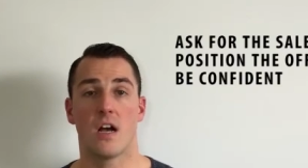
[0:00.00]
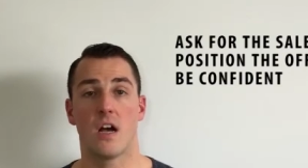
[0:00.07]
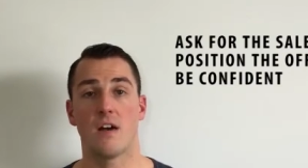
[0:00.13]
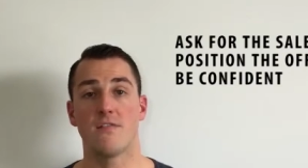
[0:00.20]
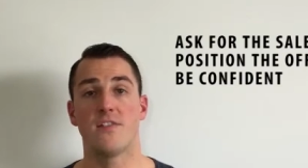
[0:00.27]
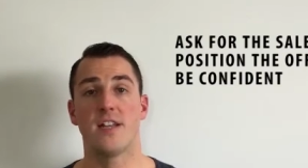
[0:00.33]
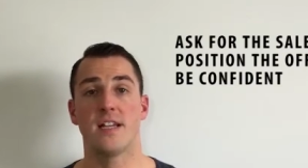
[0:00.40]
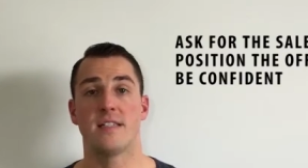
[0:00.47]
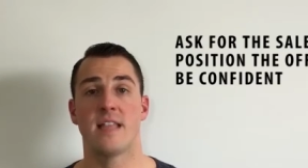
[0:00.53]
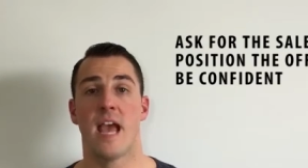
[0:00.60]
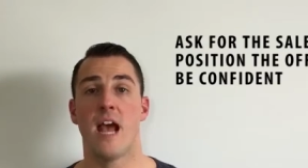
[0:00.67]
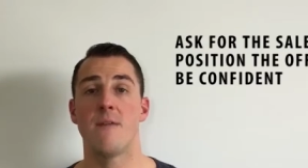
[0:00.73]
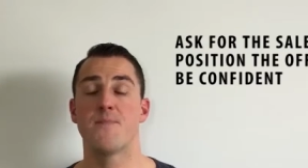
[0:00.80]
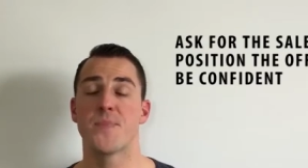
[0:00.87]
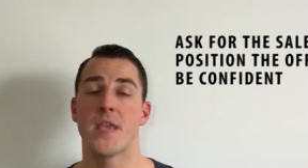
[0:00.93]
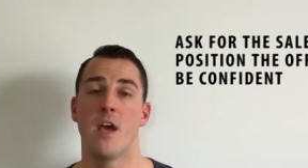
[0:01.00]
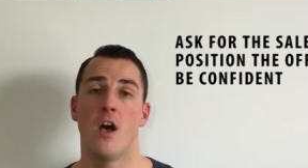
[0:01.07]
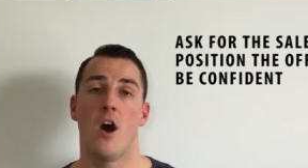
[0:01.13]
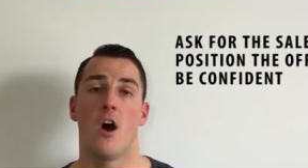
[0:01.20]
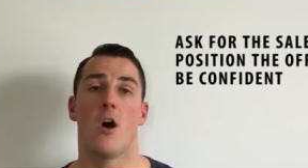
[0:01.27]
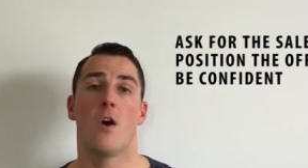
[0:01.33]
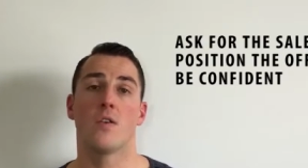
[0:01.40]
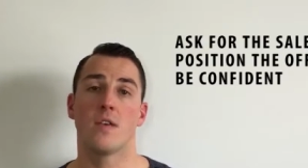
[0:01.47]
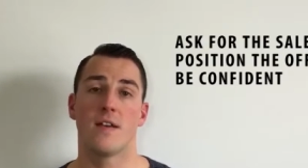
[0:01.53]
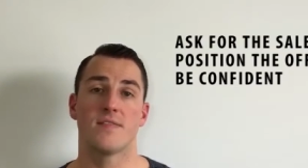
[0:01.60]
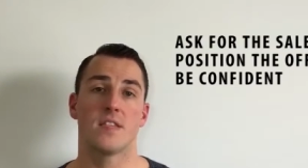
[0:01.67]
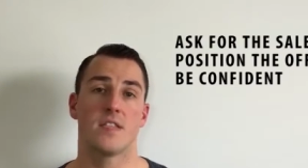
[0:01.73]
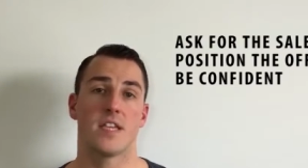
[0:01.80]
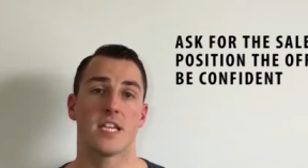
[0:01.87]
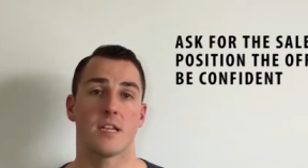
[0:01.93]
confident in that, all you have
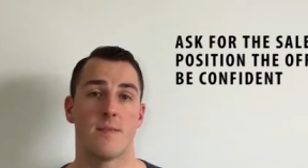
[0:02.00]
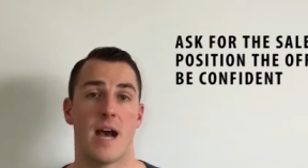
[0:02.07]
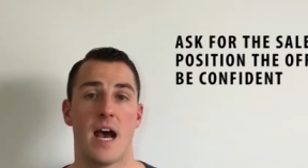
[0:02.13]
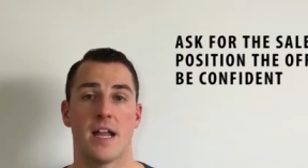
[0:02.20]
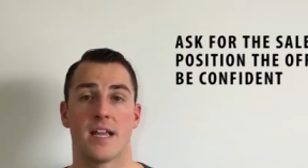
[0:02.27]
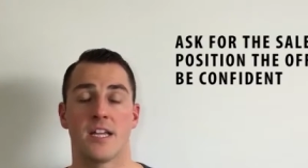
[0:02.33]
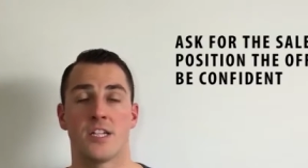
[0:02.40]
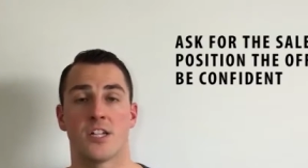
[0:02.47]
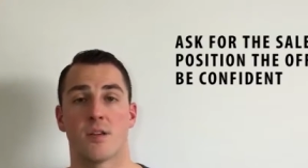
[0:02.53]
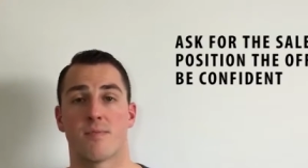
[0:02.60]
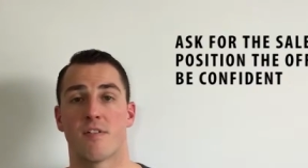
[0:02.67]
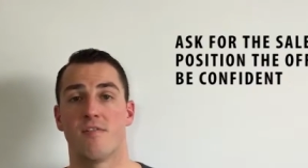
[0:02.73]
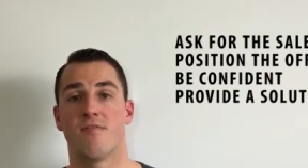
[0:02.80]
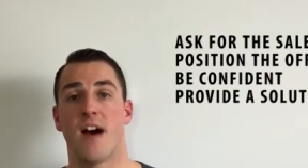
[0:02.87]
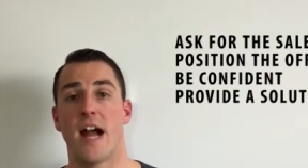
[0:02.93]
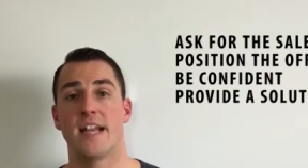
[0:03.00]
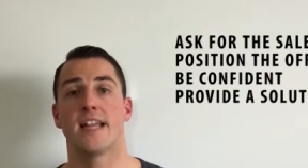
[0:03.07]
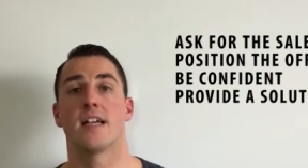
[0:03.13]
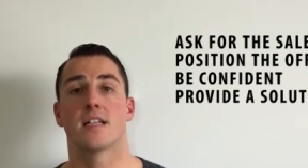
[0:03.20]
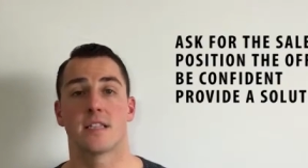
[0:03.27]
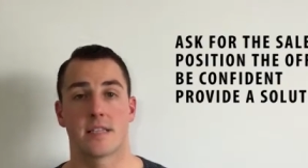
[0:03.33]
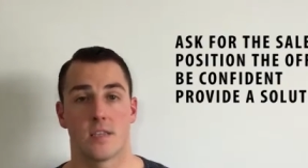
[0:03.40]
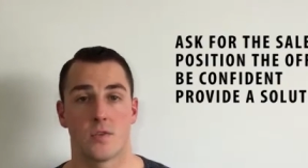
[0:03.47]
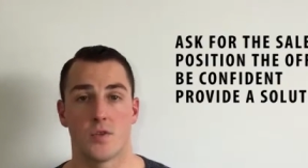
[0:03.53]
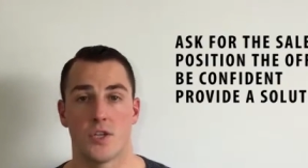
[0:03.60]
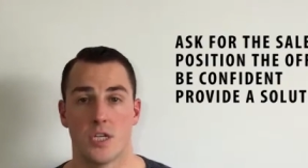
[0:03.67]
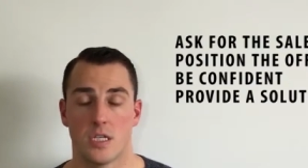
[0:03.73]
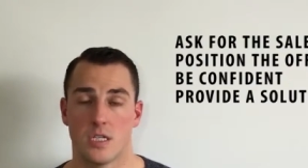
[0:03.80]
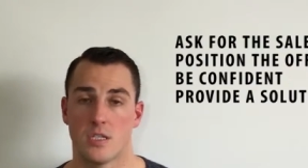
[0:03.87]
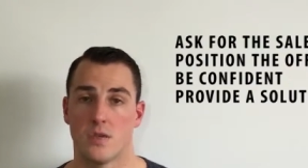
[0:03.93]
to think about is you're providing a
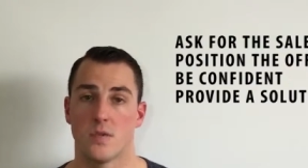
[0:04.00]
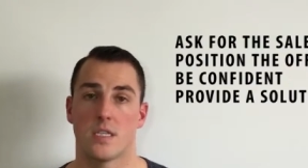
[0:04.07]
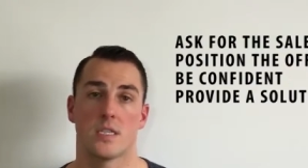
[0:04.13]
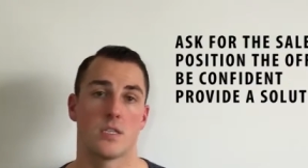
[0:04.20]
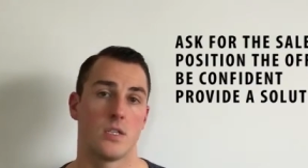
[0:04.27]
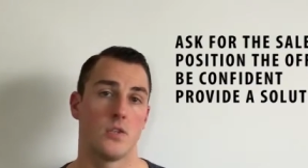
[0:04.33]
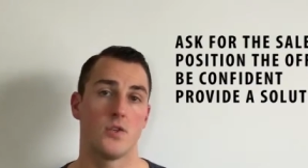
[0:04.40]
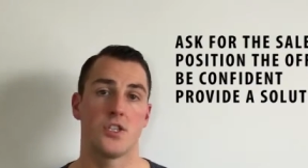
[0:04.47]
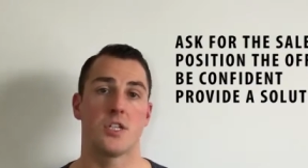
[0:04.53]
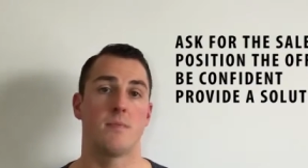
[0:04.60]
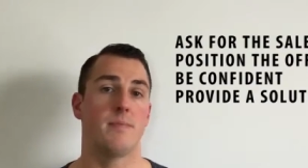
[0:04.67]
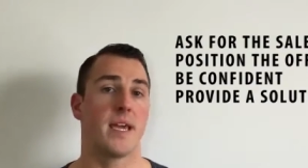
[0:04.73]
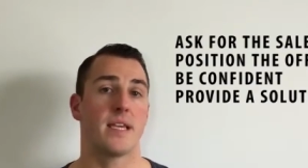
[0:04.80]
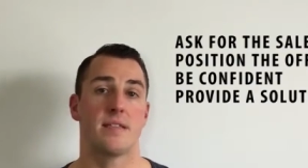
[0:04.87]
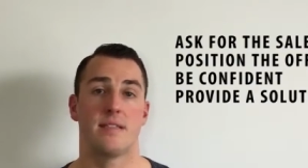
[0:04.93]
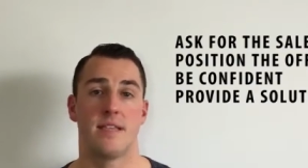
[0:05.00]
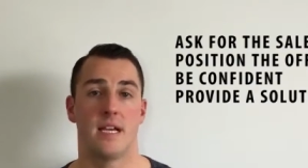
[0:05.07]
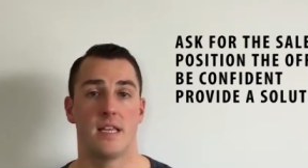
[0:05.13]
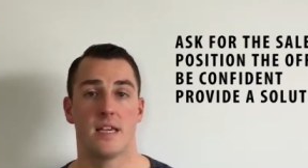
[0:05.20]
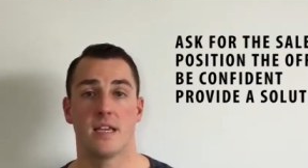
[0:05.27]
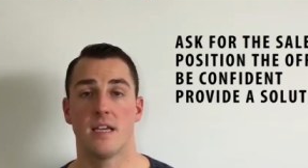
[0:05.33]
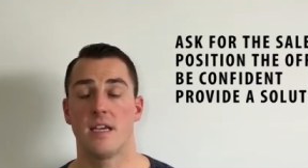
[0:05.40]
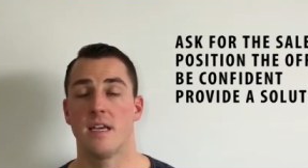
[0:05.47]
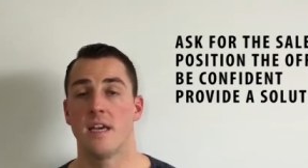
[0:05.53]
solution. So it's solution-based selling.